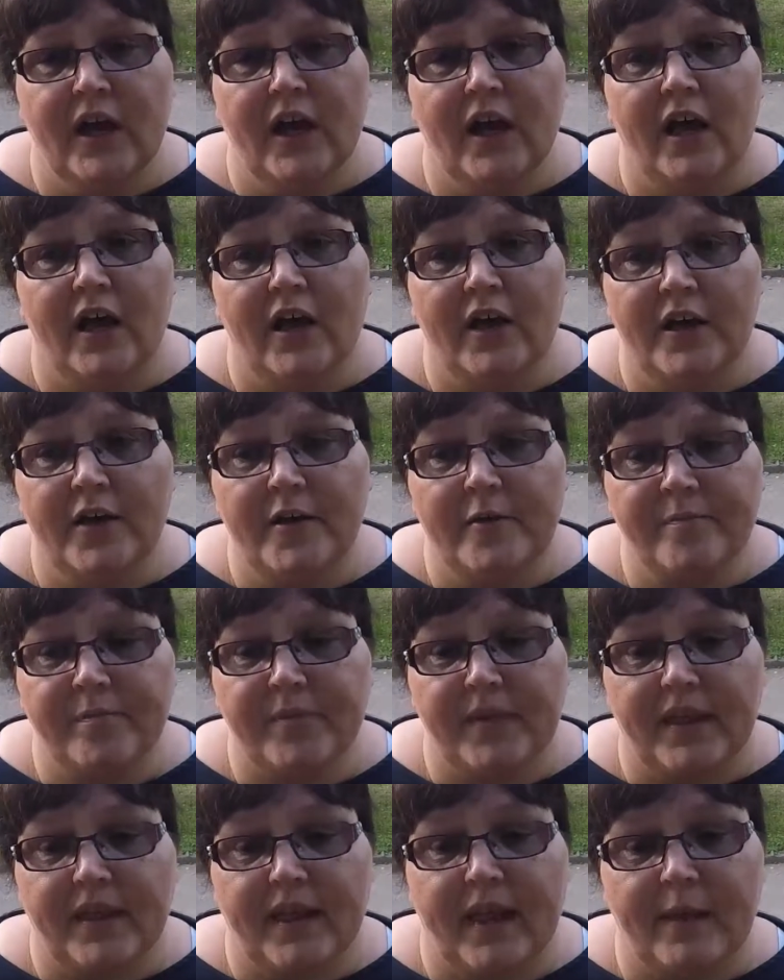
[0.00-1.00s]

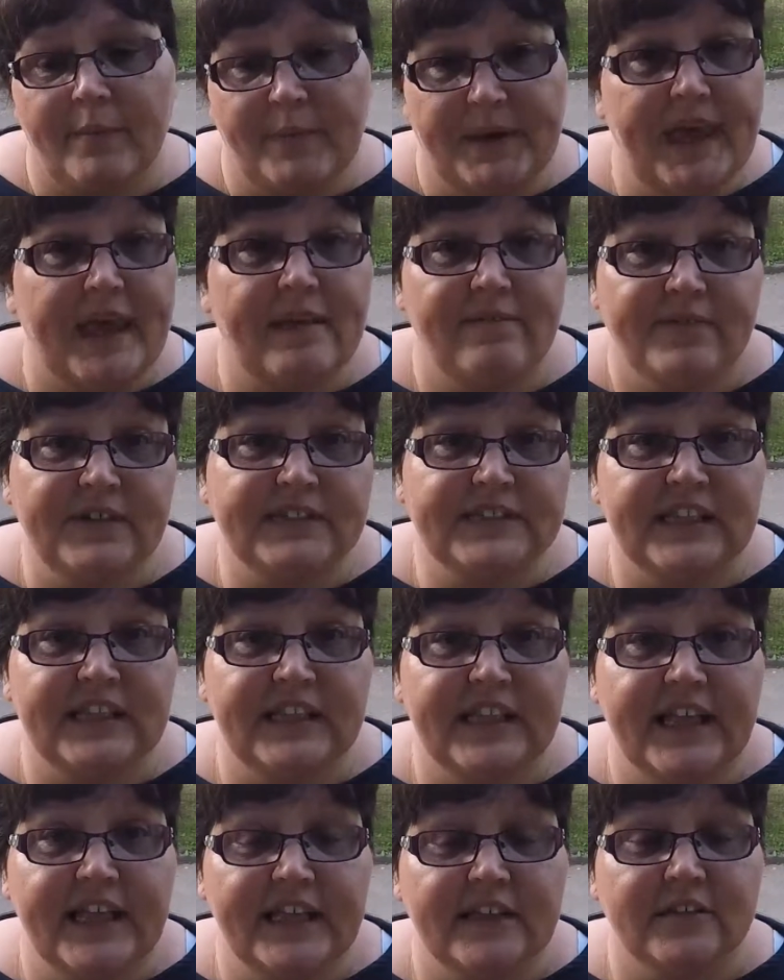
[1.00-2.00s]
I became
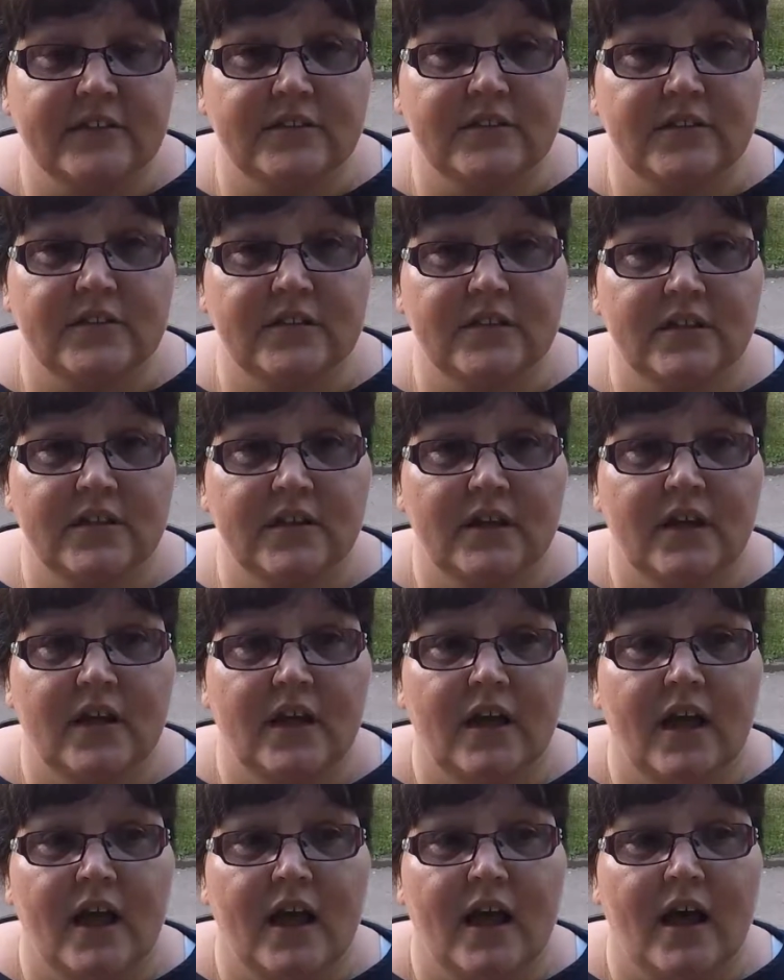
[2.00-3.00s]
physically ill,
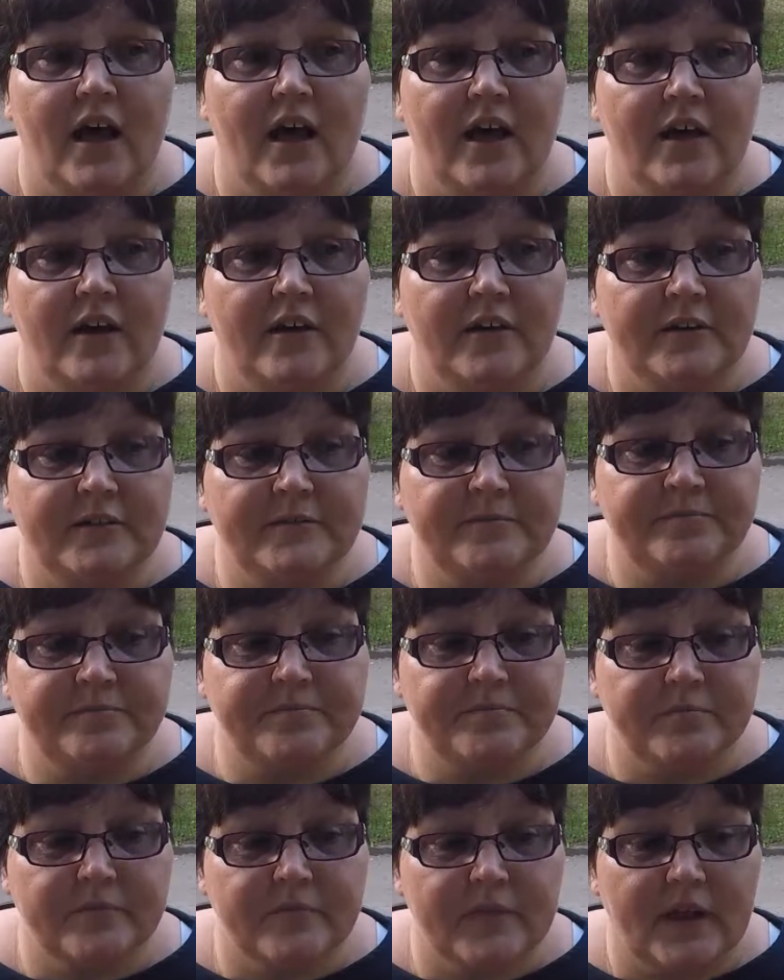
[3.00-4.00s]
and
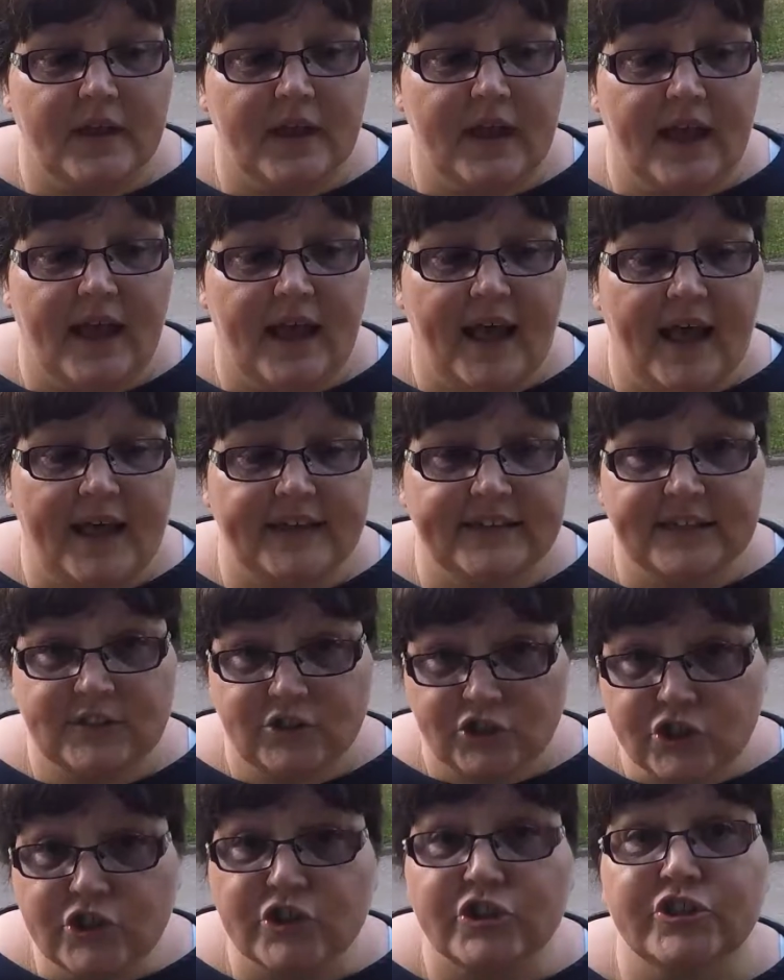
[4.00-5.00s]
I
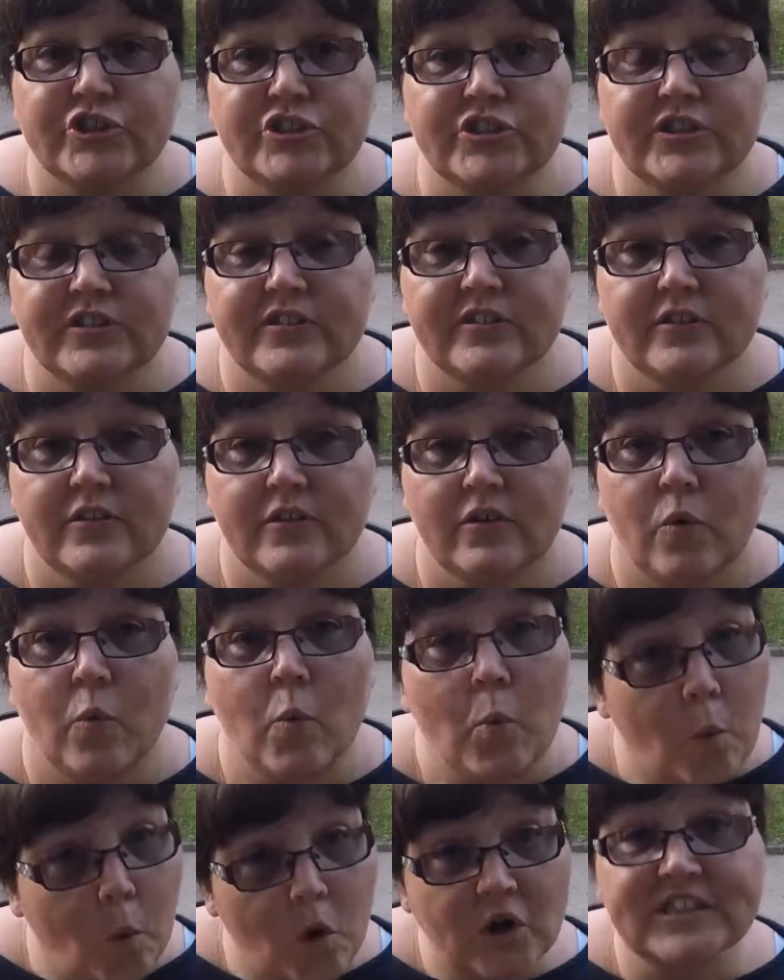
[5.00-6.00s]
just
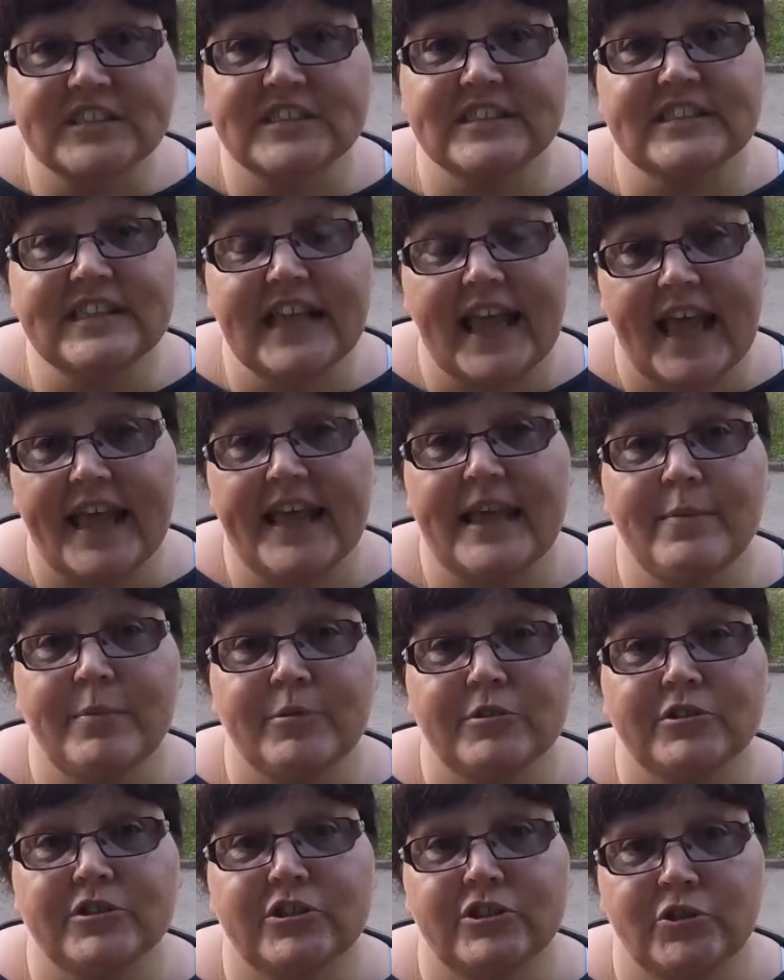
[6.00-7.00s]
wasn't
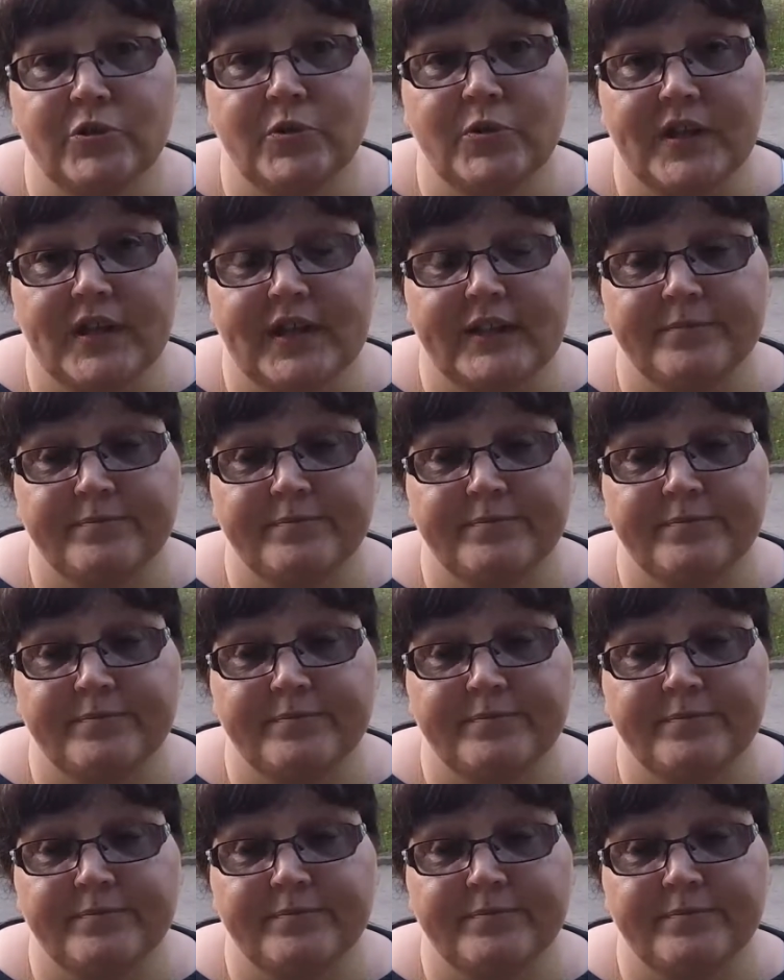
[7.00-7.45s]
able to do that.